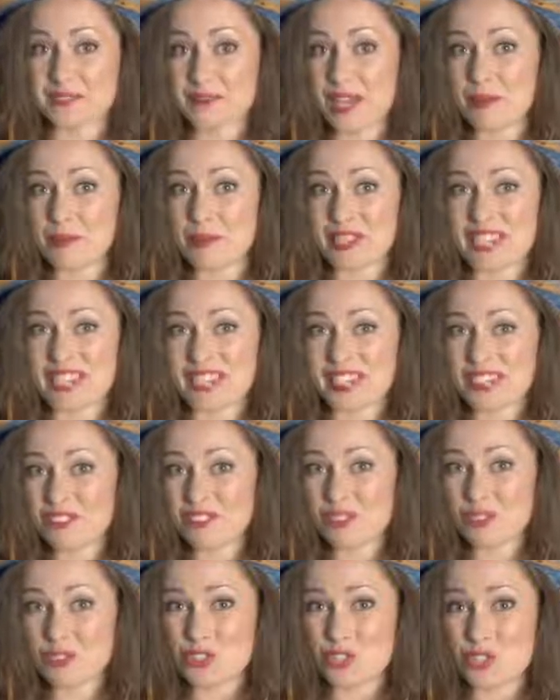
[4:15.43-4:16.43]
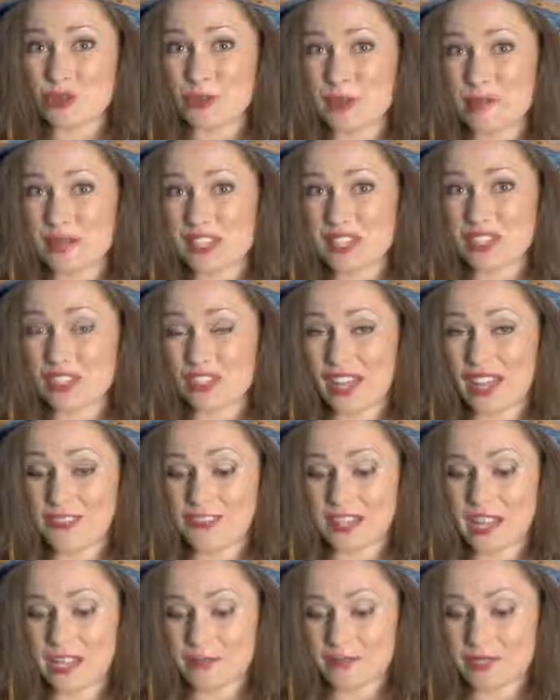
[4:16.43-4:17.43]
Maybe in the future, maybe in our
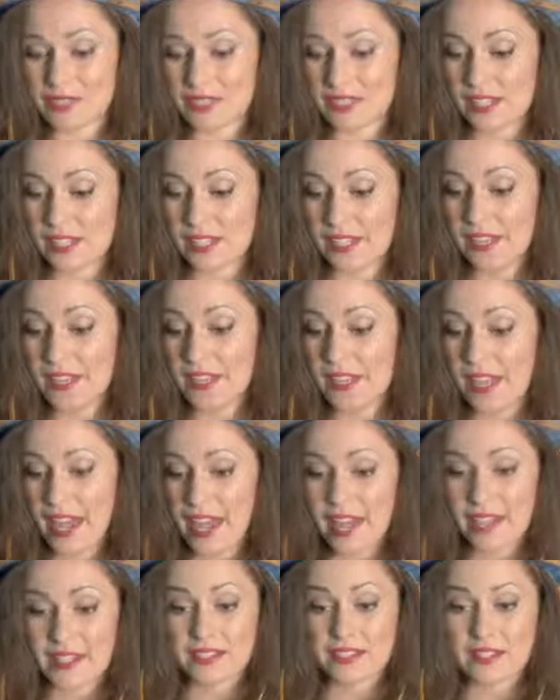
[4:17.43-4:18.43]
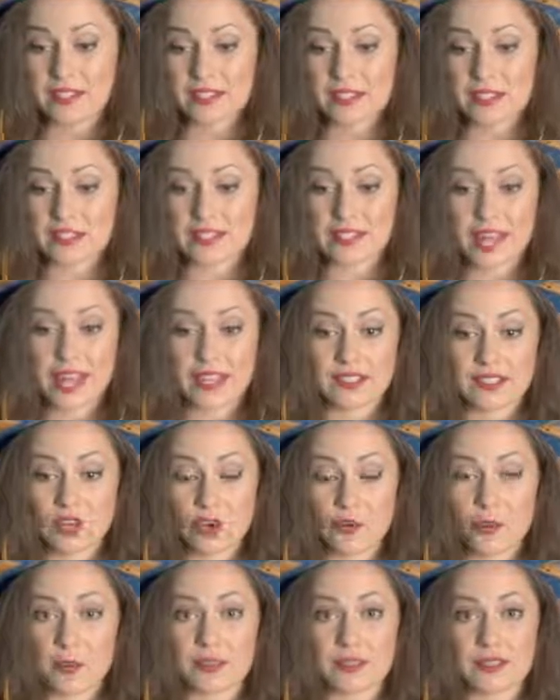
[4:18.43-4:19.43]
lifetimes. And does that
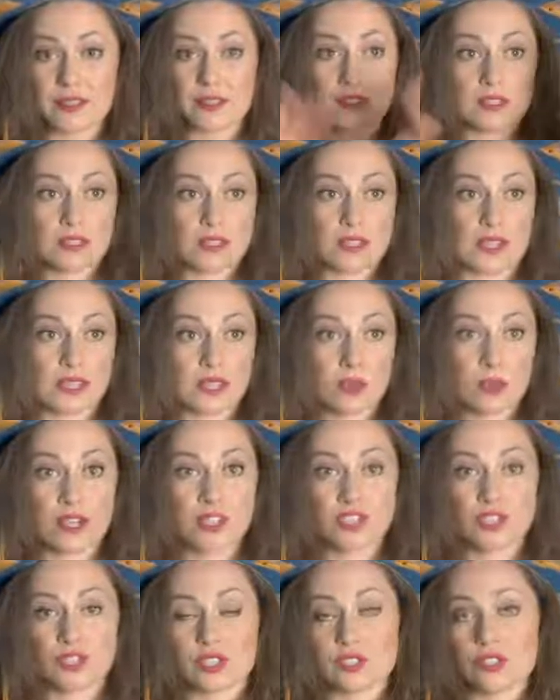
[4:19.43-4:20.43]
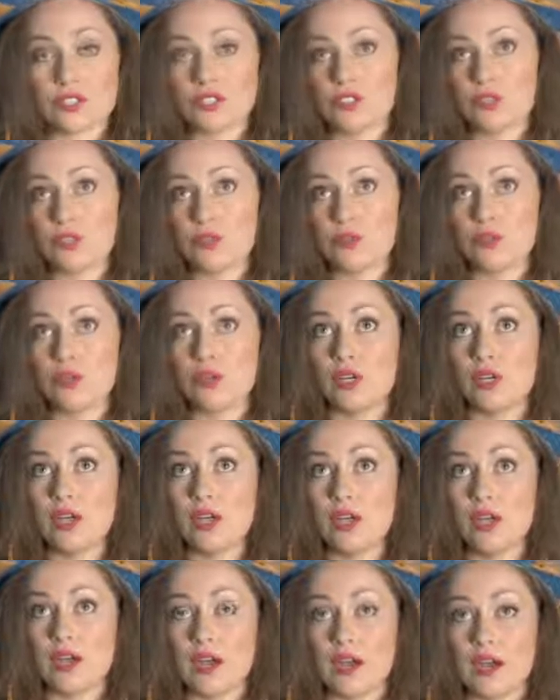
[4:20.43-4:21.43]
open the question to
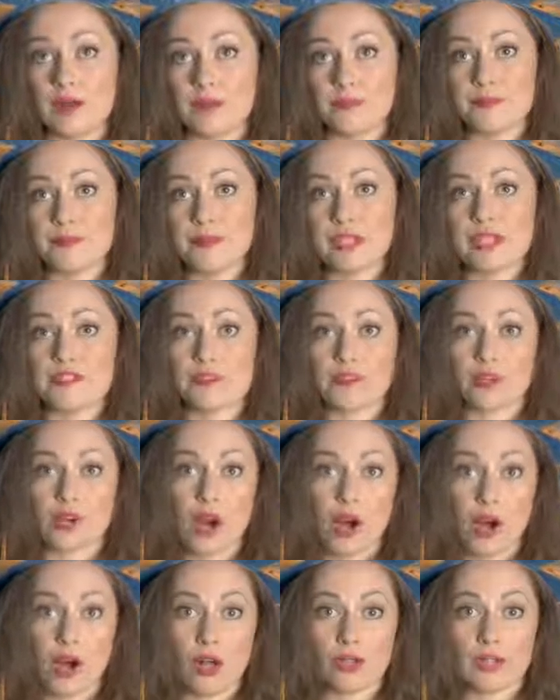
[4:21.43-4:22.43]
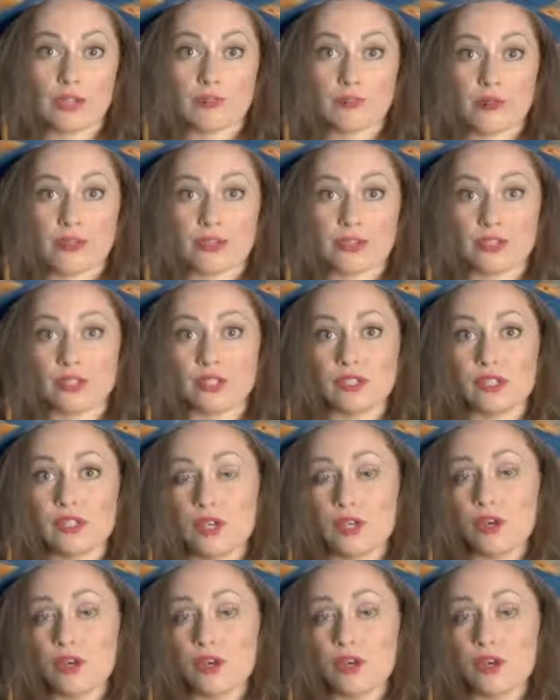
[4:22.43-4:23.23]
um, if we're all immortal?